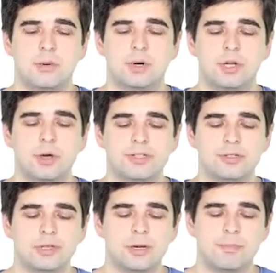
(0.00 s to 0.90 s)
we're
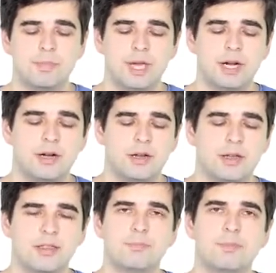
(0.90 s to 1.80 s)
going to
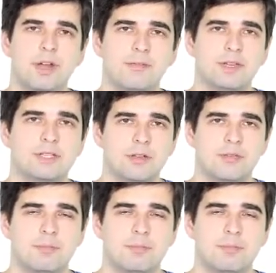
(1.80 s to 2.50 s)
compare the prefix